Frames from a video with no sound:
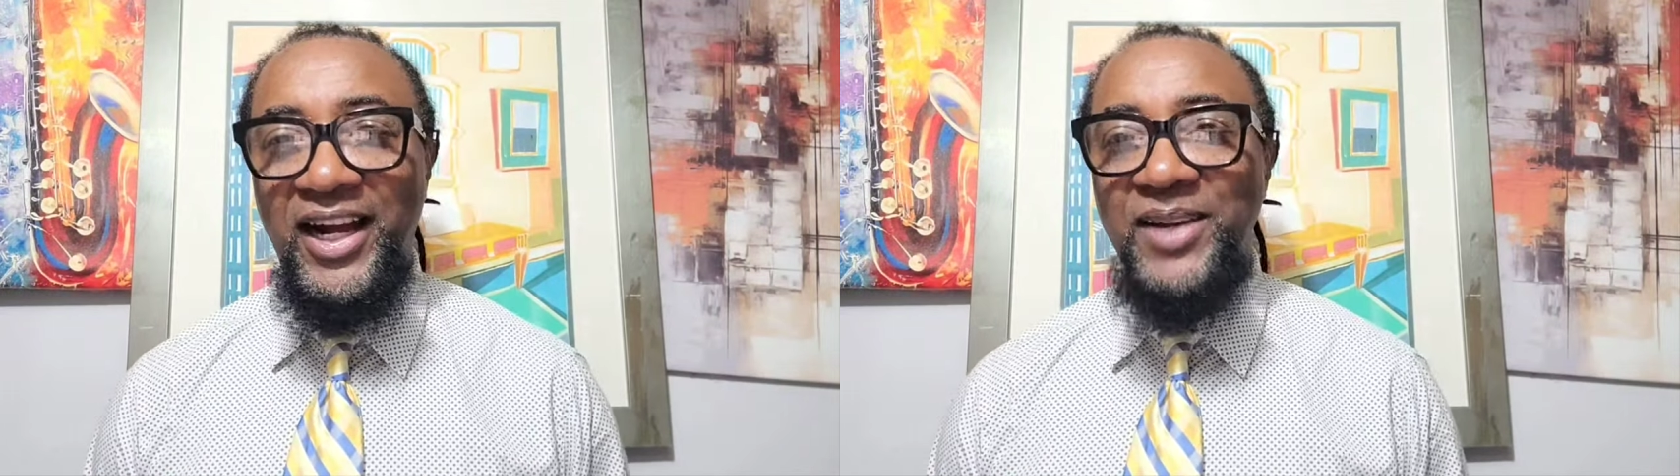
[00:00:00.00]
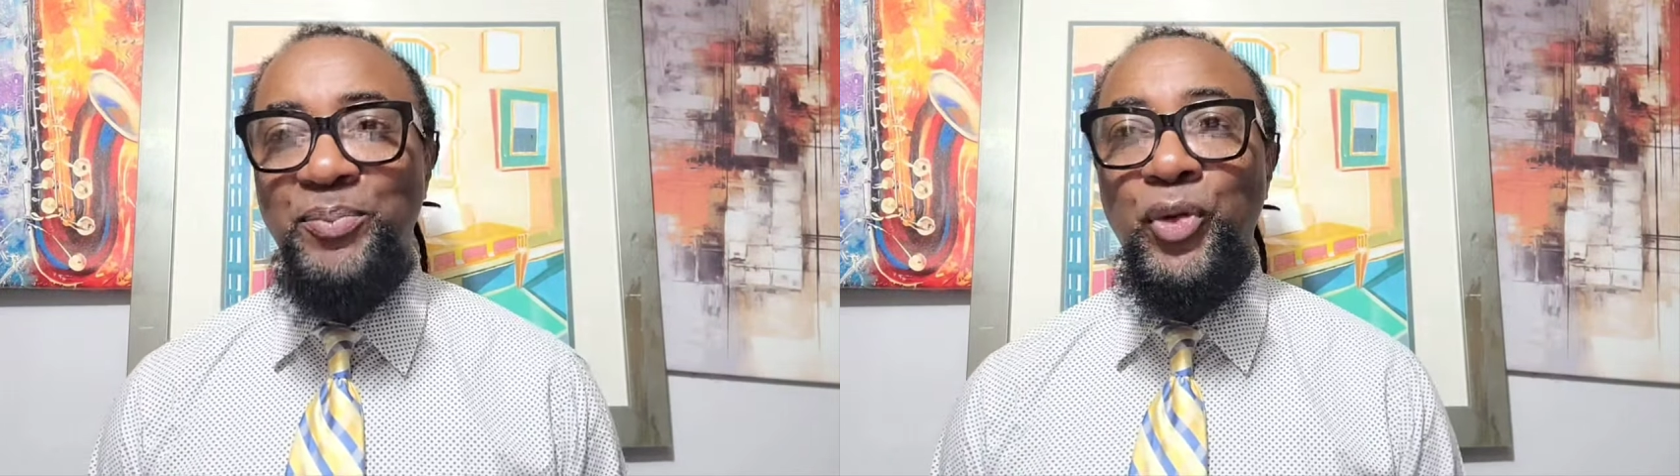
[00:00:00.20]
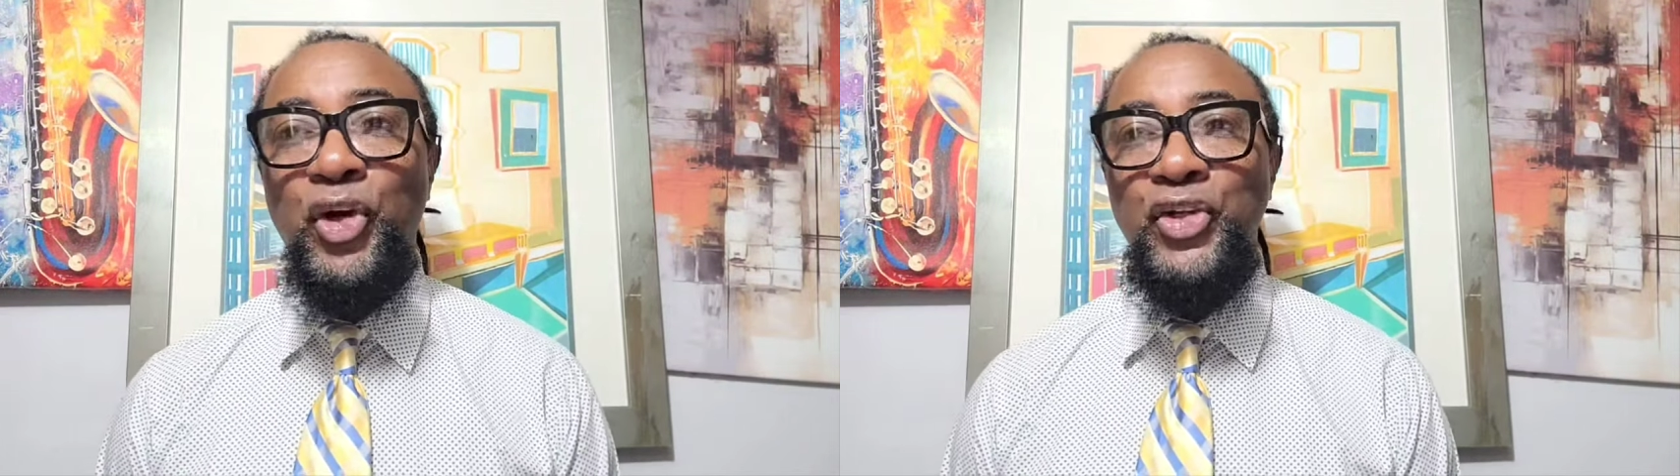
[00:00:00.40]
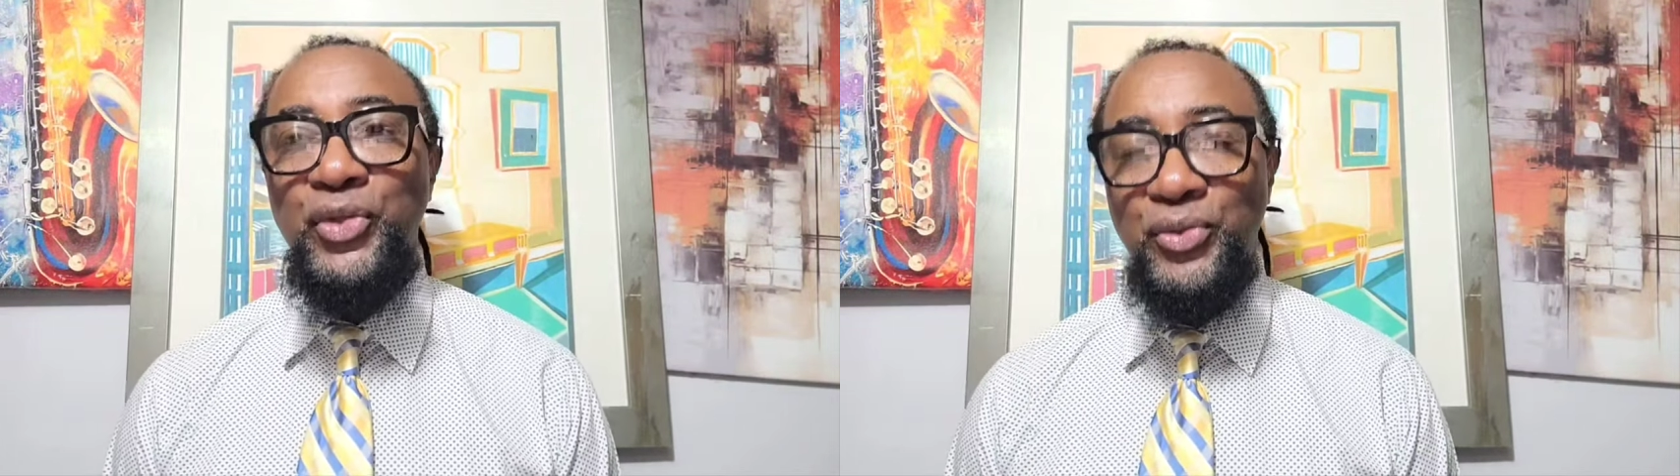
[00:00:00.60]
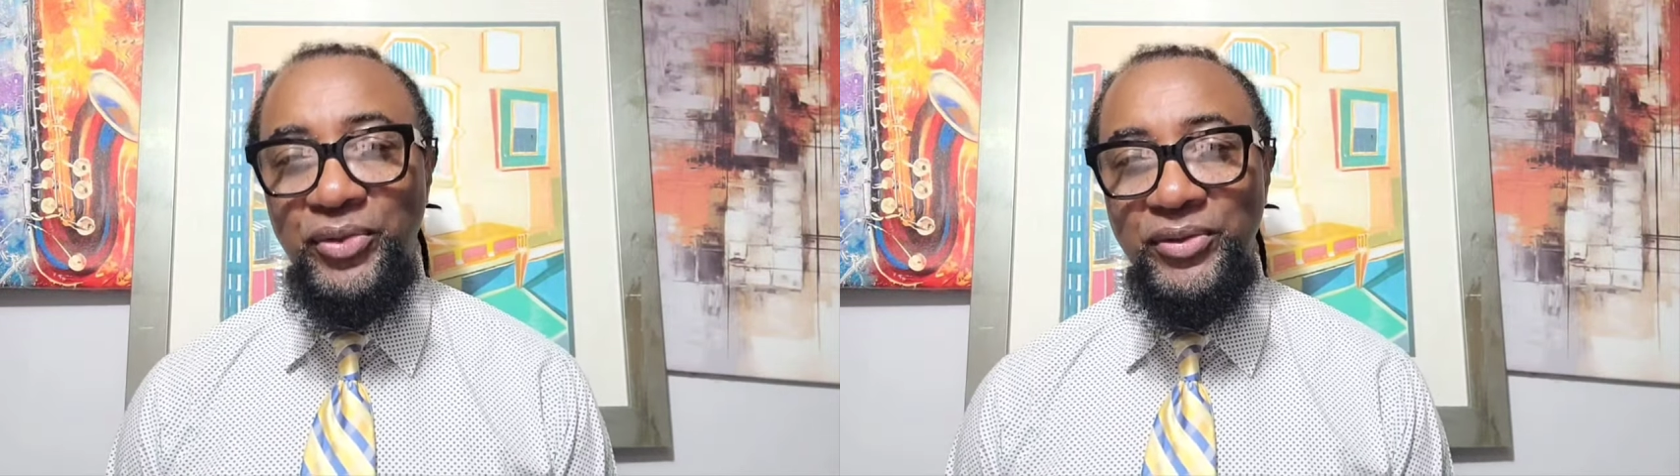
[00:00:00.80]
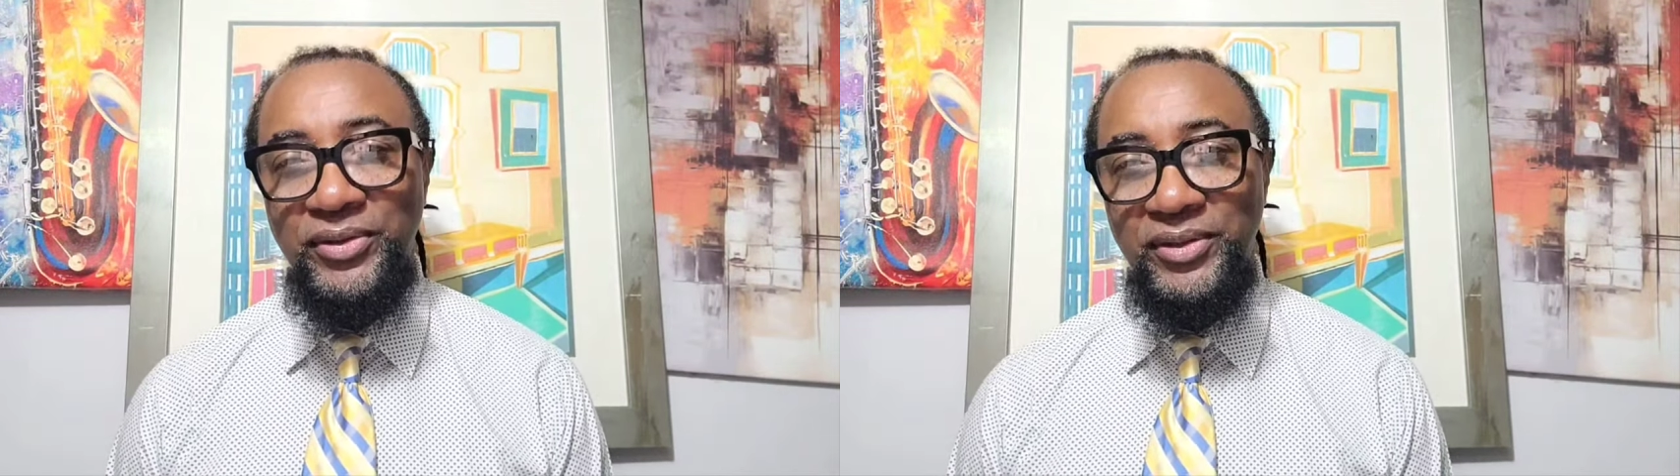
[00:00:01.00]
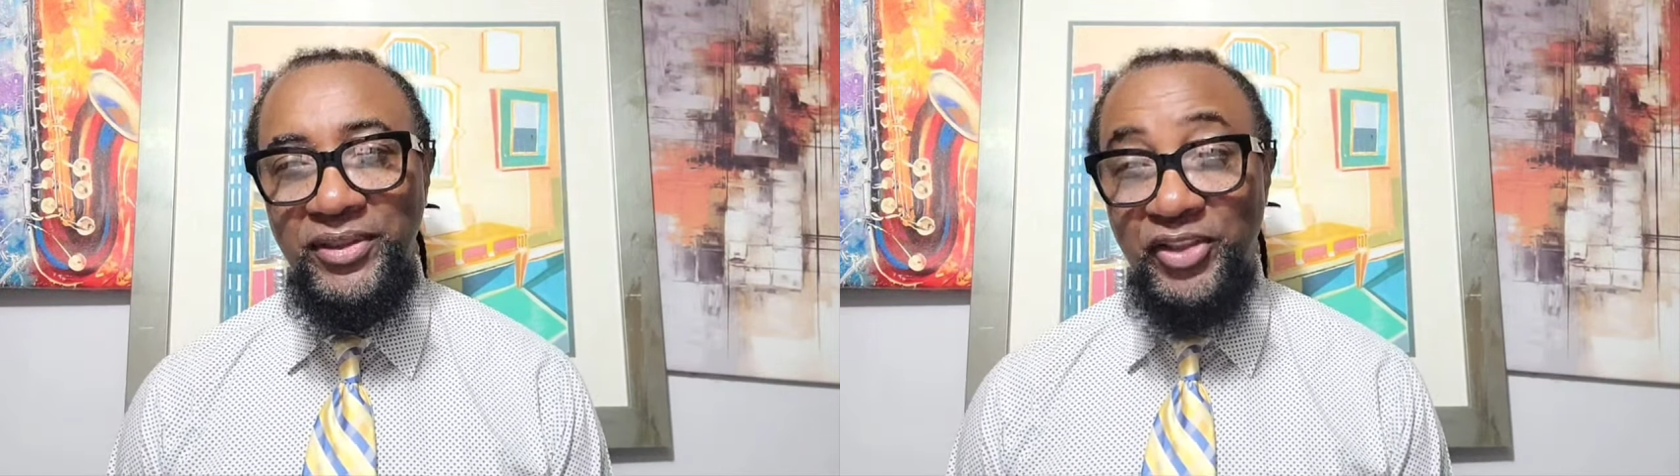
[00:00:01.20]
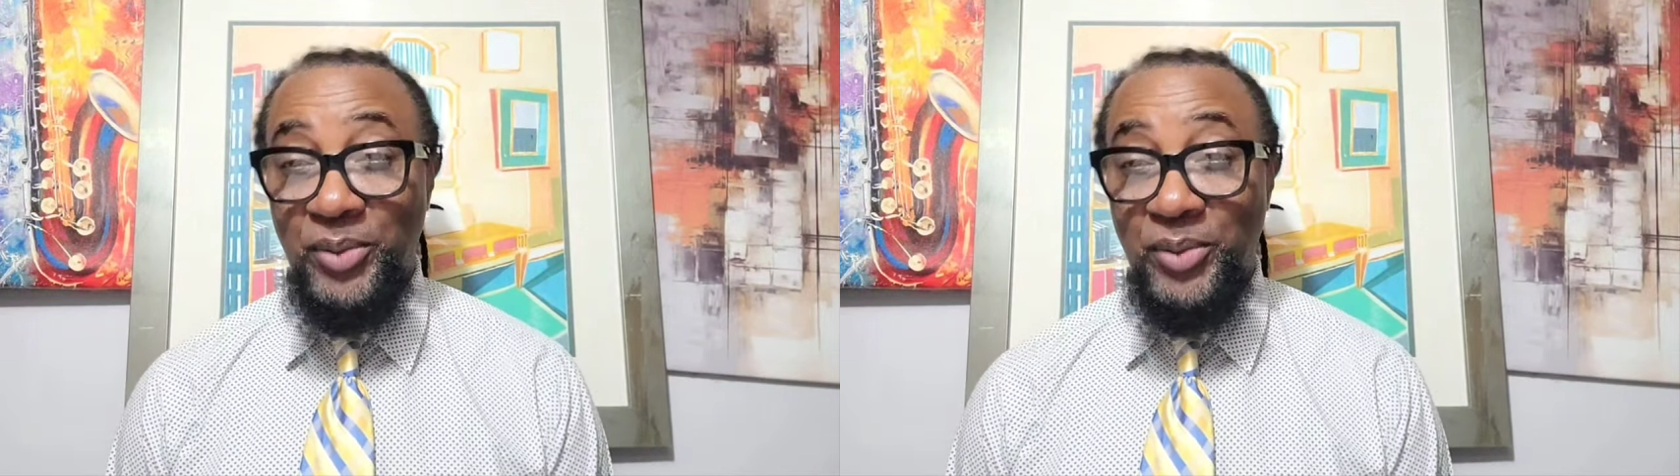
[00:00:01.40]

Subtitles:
I implore you to